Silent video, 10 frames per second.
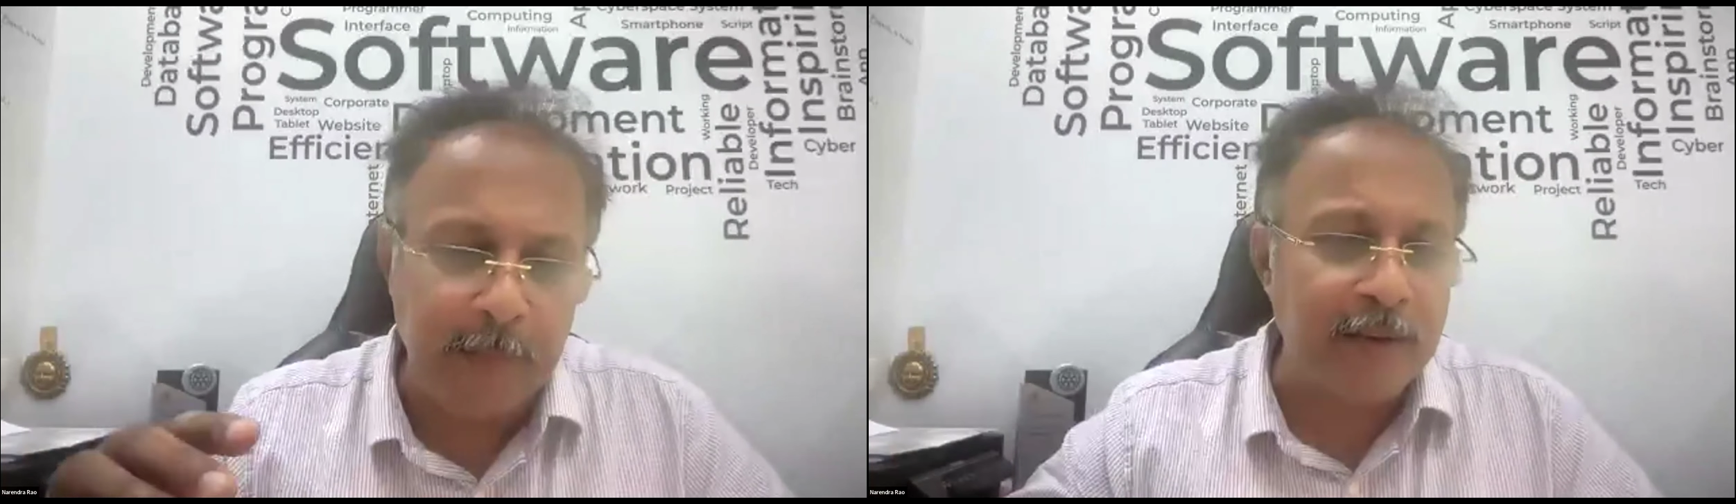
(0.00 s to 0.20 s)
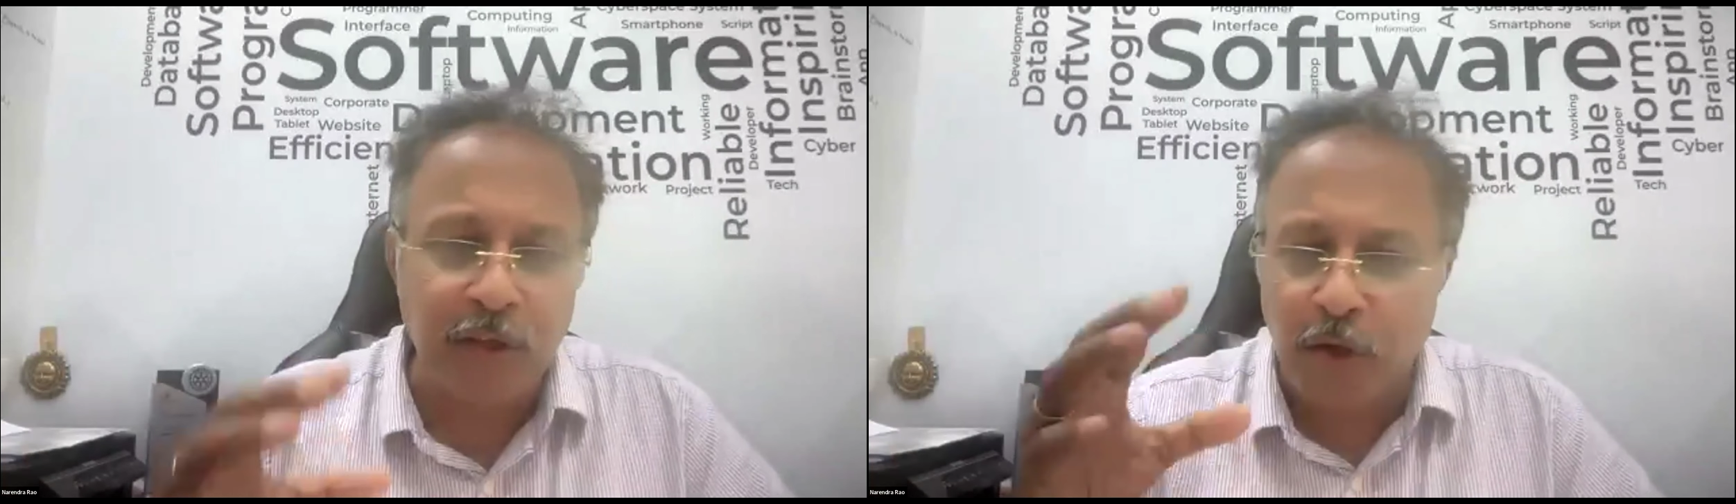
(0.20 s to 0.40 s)

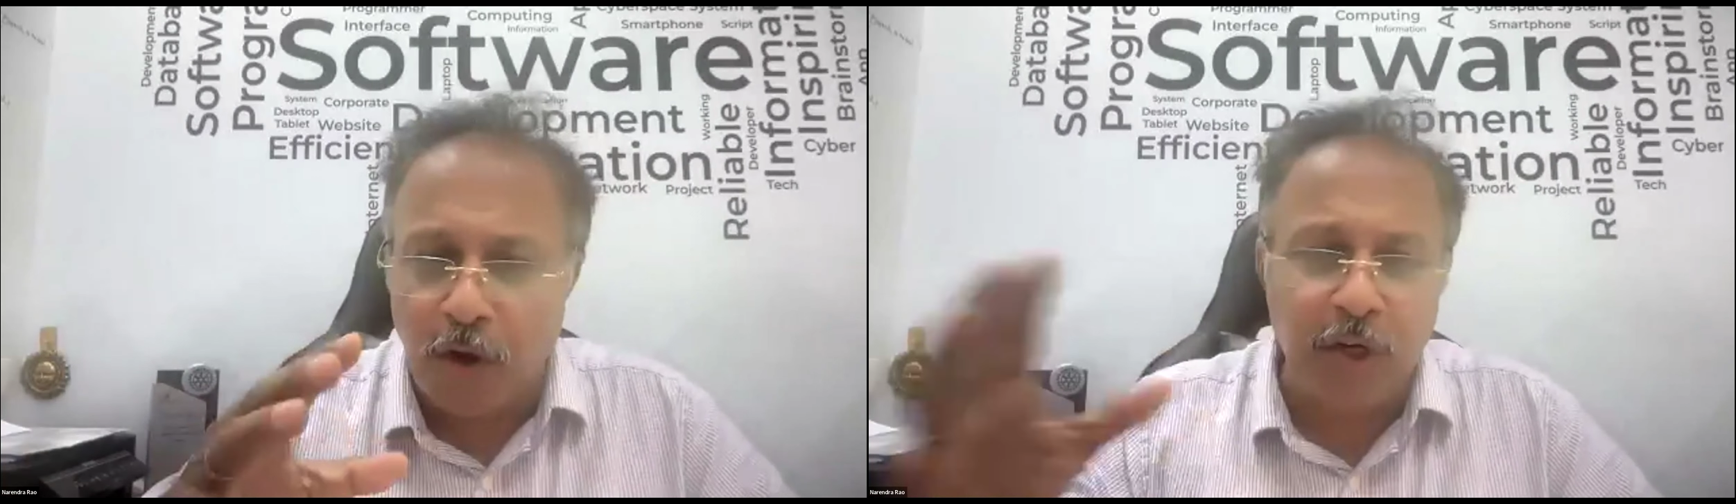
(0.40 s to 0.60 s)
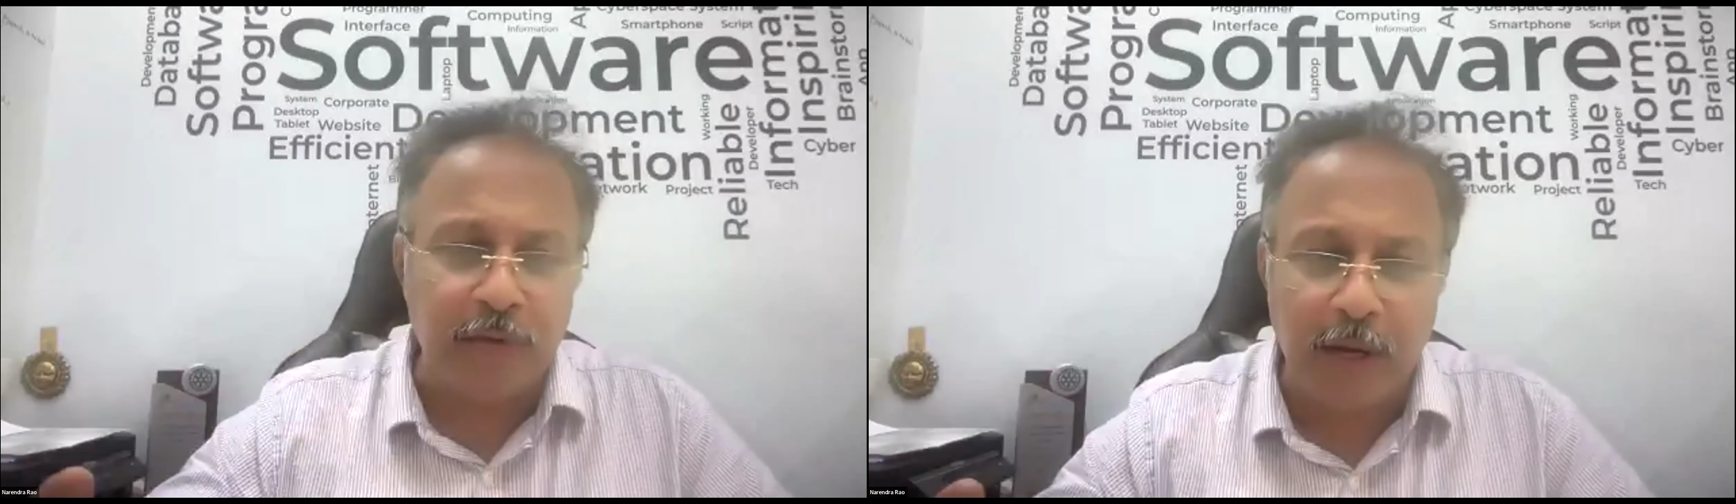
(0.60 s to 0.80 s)
imagine
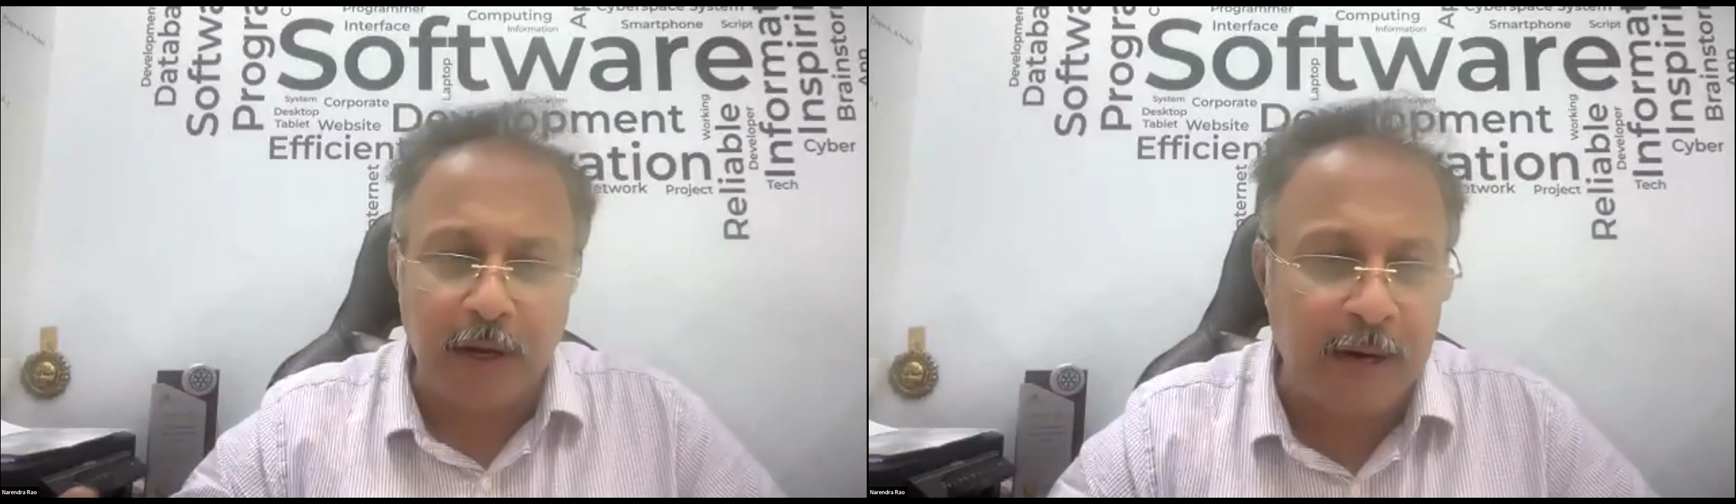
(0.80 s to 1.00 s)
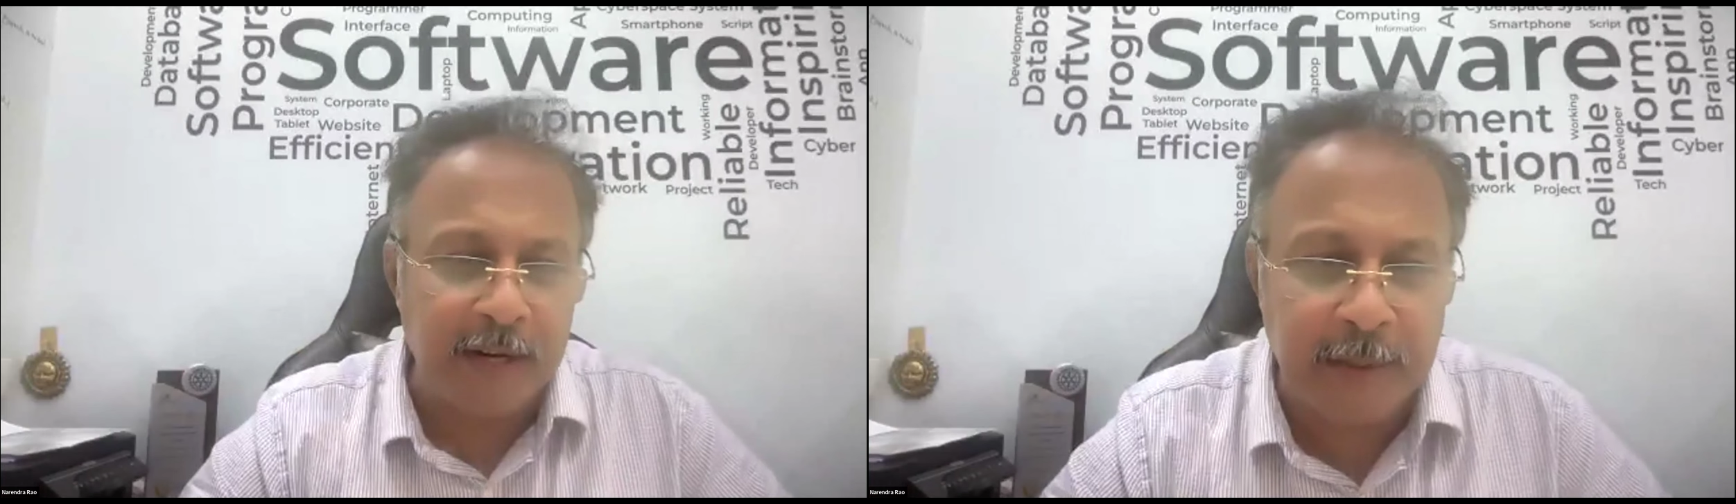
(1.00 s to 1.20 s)
all you
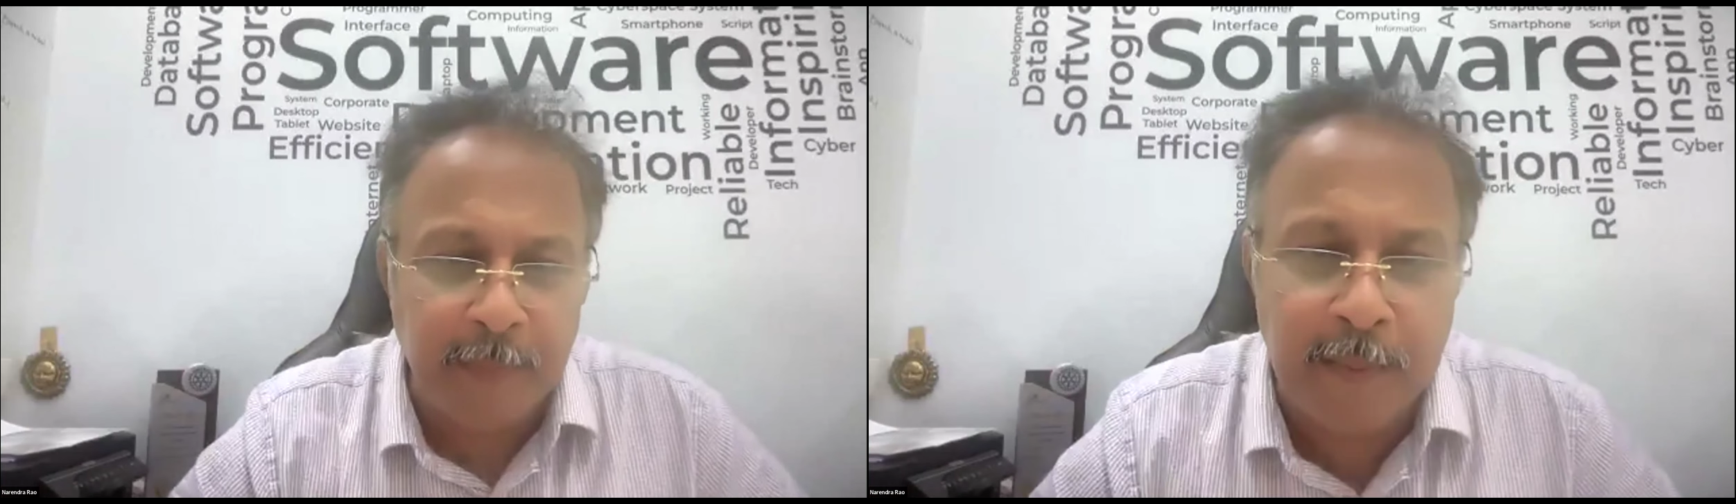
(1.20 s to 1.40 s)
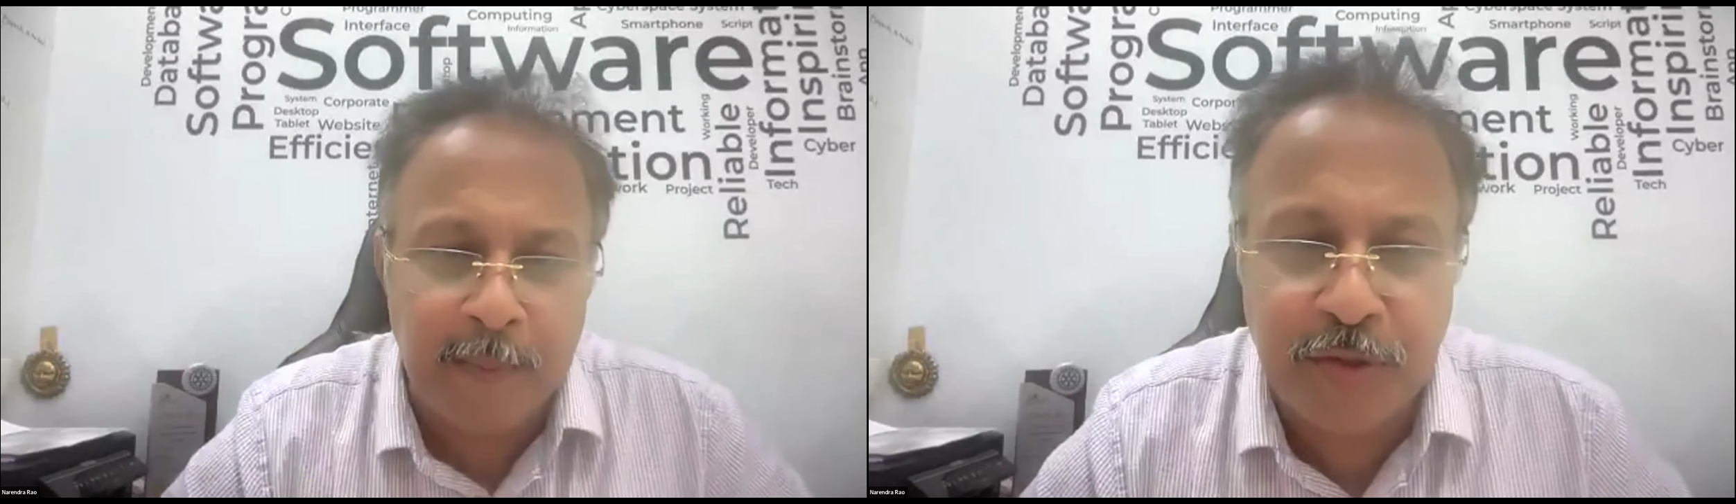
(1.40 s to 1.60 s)
have
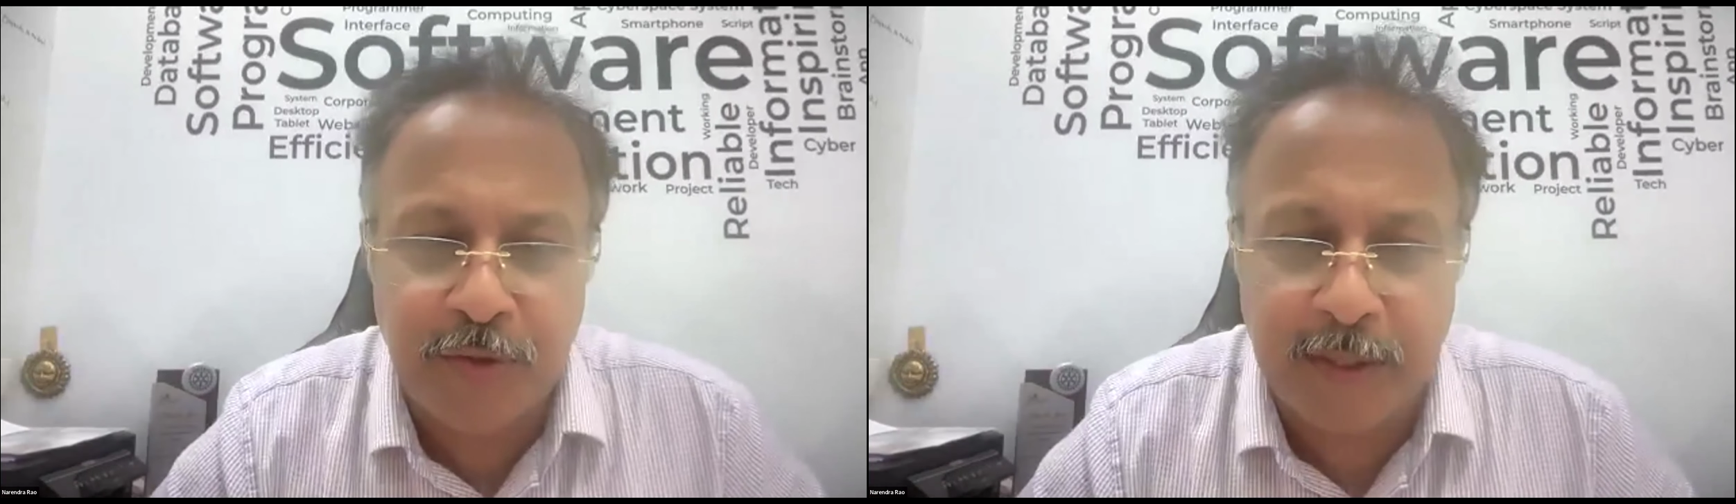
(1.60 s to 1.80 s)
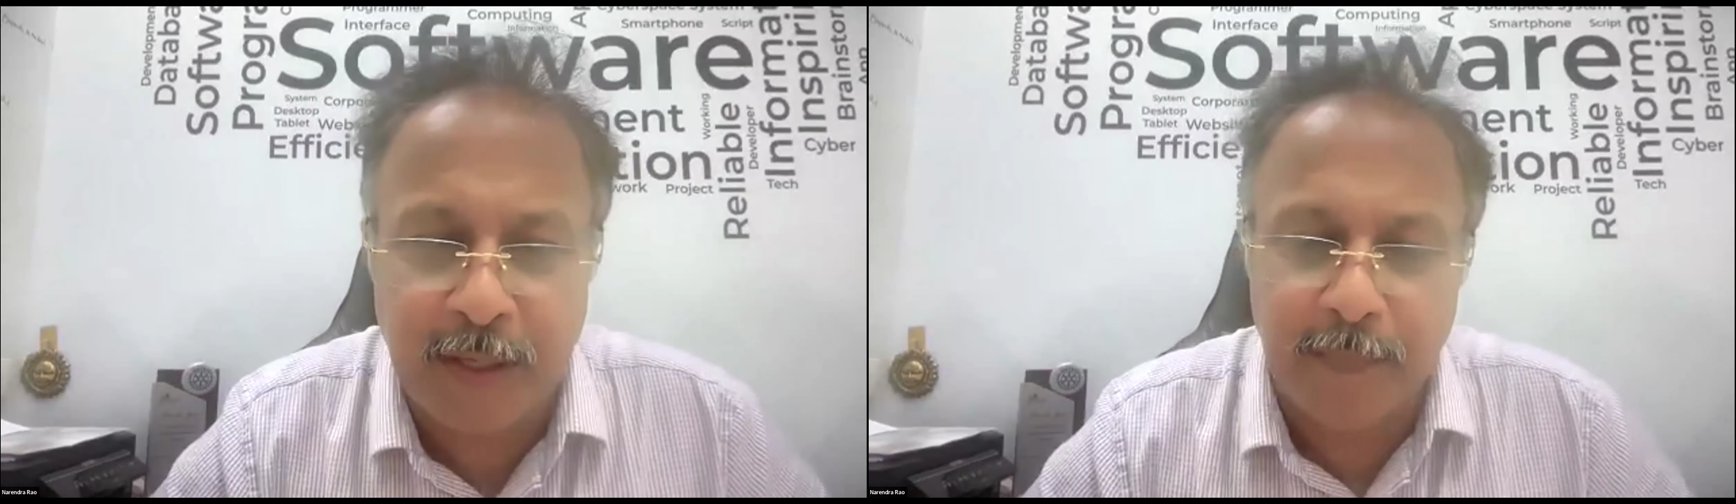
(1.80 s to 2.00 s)
100 members
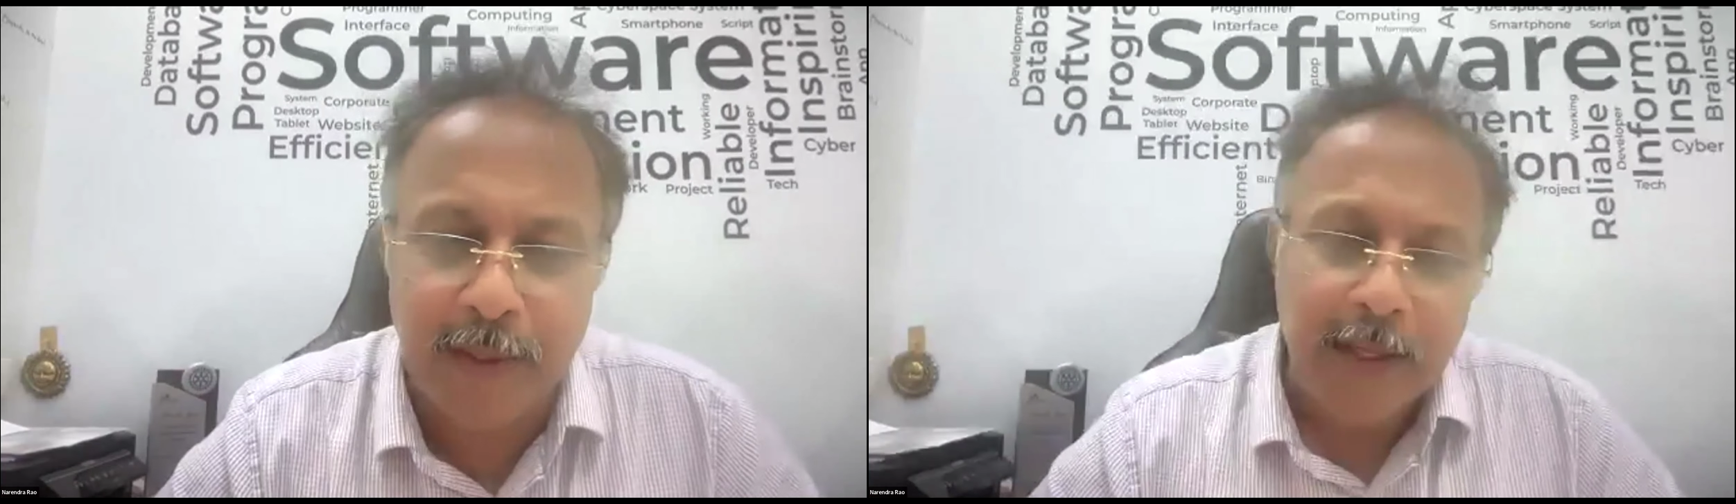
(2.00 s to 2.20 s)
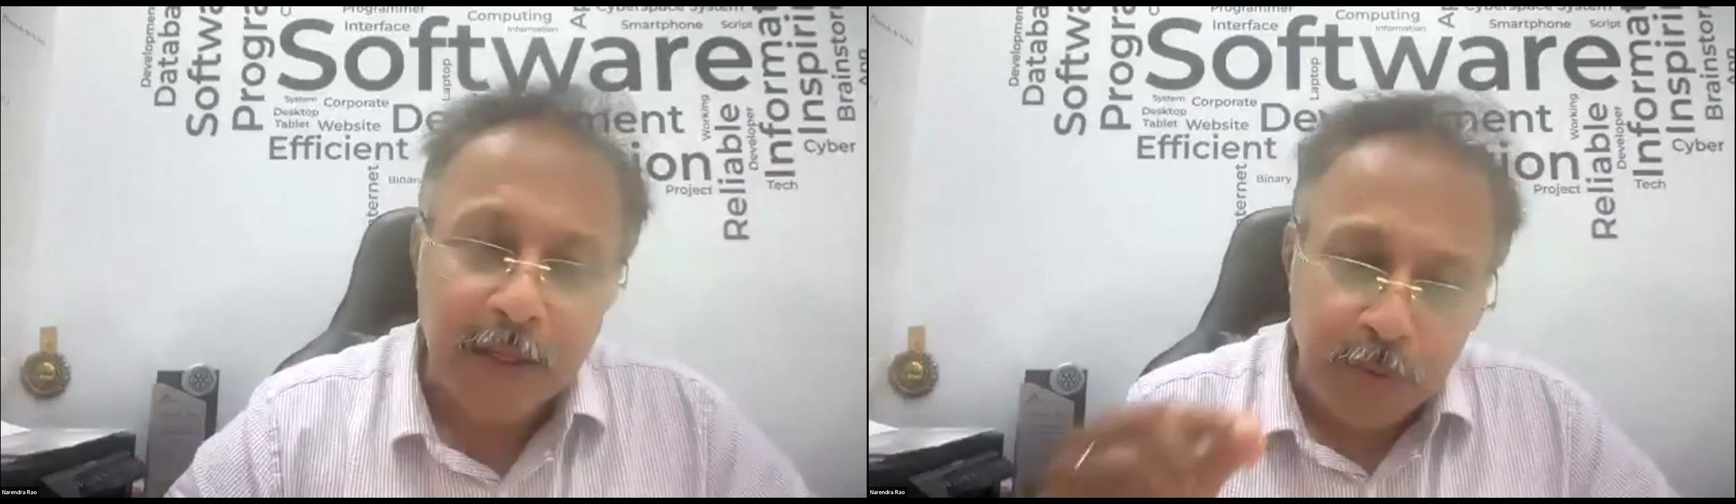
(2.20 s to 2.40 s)
in your club.